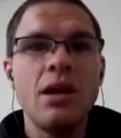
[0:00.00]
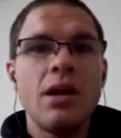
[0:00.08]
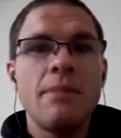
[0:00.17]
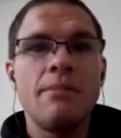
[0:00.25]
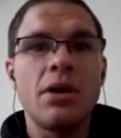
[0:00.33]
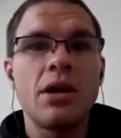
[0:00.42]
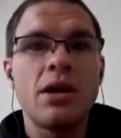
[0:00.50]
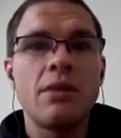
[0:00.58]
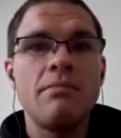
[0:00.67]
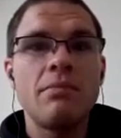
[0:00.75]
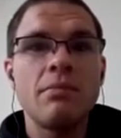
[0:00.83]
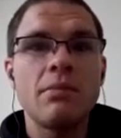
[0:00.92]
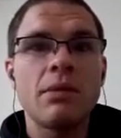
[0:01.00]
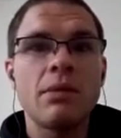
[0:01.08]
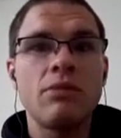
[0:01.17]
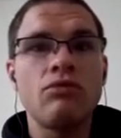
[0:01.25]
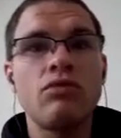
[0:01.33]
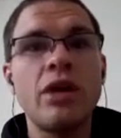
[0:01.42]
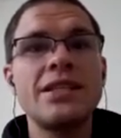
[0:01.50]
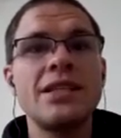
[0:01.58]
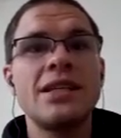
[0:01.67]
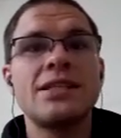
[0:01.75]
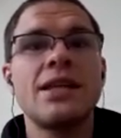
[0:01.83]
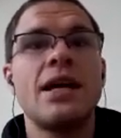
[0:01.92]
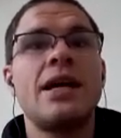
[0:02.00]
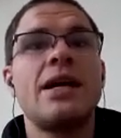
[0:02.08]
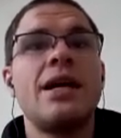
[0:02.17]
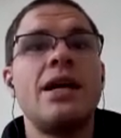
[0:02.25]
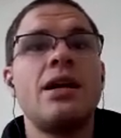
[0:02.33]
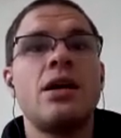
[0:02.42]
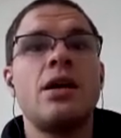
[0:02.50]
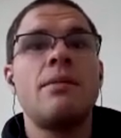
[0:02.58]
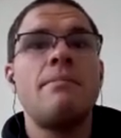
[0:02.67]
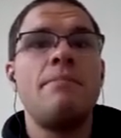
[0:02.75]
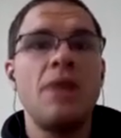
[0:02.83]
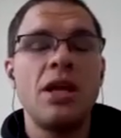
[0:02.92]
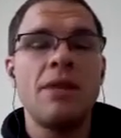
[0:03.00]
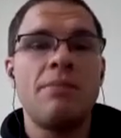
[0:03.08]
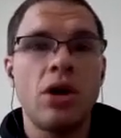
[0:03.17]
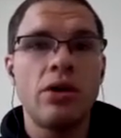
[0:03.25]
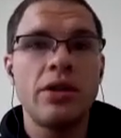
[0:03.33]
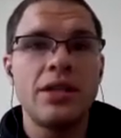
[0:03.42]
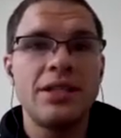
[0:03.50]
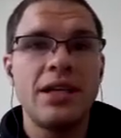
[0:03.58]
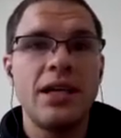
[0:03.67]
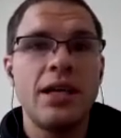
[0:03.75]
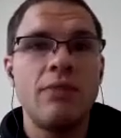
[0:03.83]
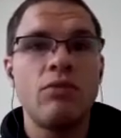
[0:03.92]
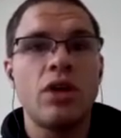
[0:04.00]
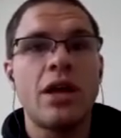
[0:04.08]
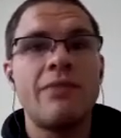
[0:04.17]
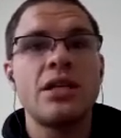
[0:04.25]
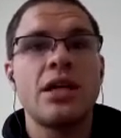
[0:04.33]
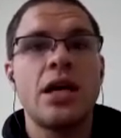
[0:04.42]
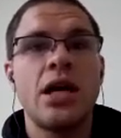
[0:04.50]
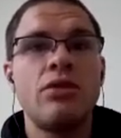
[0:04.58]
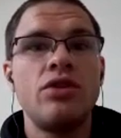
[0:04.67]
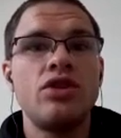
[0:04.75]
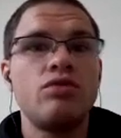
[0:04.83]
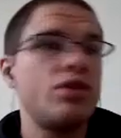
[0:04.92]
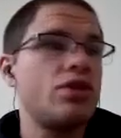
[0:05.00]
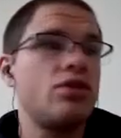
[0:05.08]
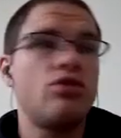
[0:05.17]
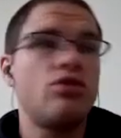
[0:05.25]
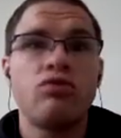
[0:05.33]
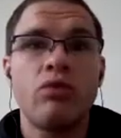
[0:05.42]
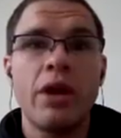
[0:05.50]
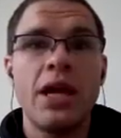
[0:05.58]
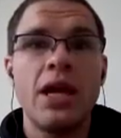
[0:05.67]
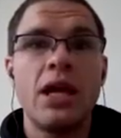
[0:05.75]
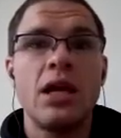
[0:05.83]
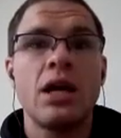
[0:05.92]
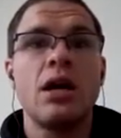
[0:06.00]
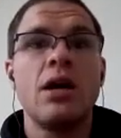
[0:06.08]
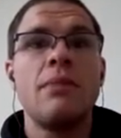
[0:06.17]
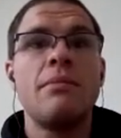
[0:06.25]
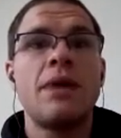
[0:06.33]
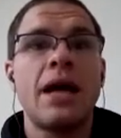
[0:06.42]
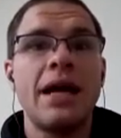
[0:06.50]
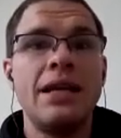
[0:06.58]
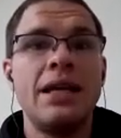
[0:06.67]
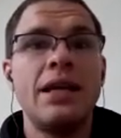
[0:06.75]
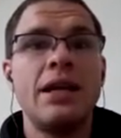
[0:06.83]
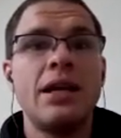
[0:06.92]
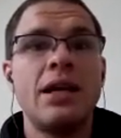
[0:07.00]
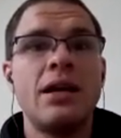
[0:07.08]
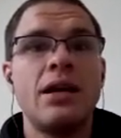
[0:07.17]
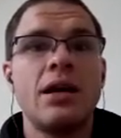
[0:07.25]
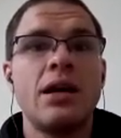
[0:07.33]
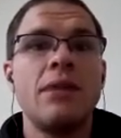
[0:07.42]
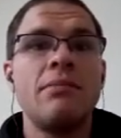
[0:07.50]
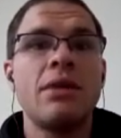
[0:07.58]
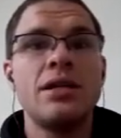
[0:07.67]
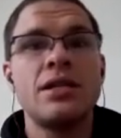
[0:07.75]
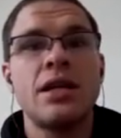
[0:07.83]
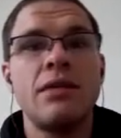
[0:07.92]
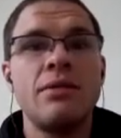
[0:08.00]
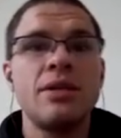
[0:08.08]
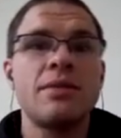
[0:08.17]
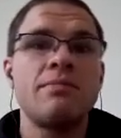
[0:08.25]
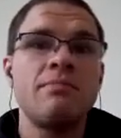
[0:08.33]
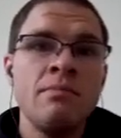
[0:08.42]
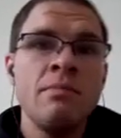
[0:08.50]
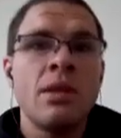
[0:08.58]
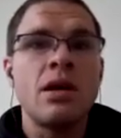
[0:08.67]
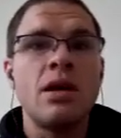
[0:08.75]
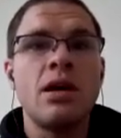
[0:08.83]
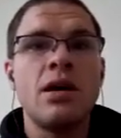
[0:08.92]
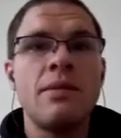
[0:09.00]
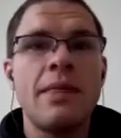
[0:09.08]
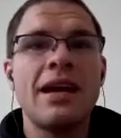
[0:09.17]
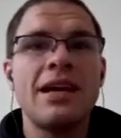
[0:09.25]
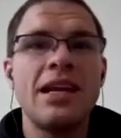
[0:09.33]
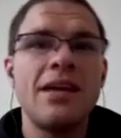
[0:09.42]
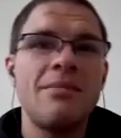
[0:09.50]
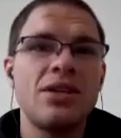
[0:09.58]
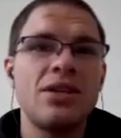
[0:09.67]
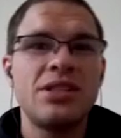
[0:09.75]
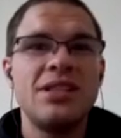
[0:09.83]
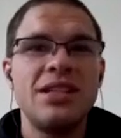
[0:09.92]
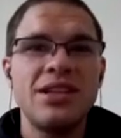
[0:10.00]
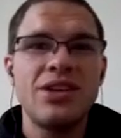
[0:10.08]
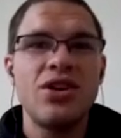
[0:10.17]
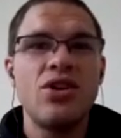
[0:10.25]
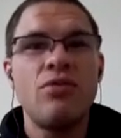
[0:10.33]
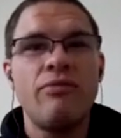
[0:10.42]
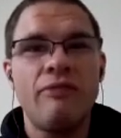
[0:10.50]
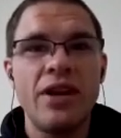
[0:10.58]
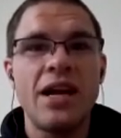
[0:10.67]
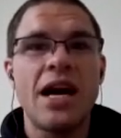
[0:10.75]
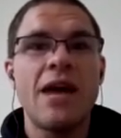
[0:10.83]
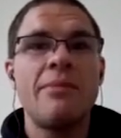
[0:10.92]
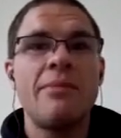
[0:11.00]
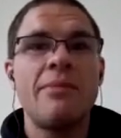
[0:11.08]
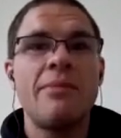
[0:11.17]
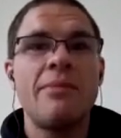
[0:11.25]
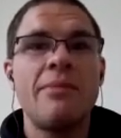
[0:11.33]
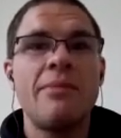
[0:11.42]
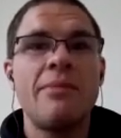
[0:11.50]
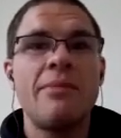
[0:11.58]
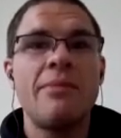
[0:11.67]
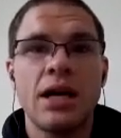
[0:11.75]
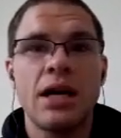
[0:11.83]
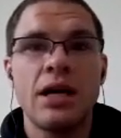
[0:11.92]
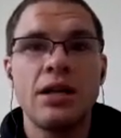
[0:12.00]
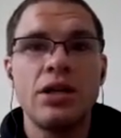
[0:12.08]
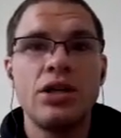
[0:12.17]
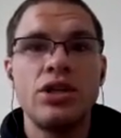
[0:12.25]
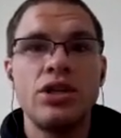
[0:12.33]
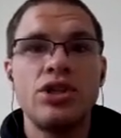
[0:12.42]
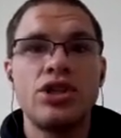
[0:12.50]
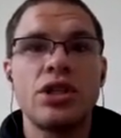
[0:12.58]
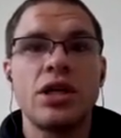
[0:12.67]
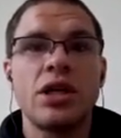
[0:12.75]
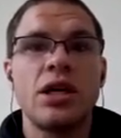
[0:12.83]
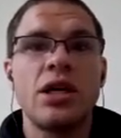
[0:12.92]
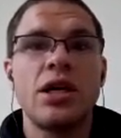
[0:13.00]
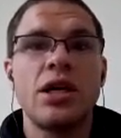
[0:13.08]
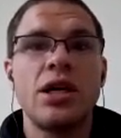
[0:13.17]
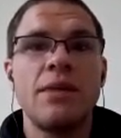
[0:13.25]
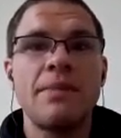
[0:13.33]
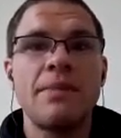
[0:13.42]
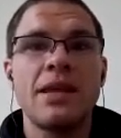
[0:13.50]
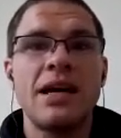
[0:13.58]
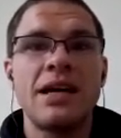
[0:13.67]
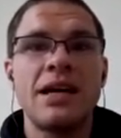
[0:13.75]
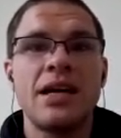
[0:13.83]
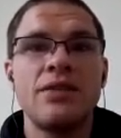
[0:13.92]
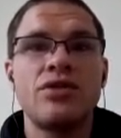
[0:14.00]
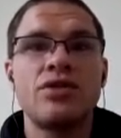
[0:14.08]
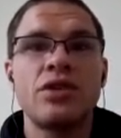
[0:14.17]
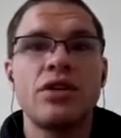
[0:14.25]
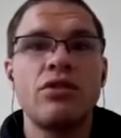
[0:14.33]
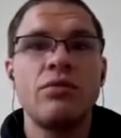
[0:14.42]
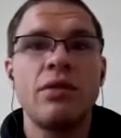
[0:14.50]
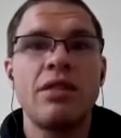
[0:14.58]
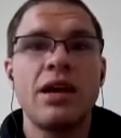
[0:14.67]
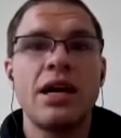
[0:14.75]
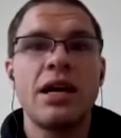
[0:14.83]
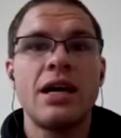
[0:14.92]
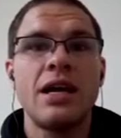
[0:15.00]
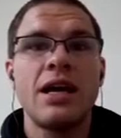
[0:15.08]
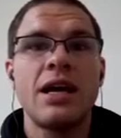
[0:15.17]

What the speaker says: But racing aside, being a part of the team while I was in college was great. I needed it because I was academics didn't go phenomenally for me in college. Kind of struggled with that.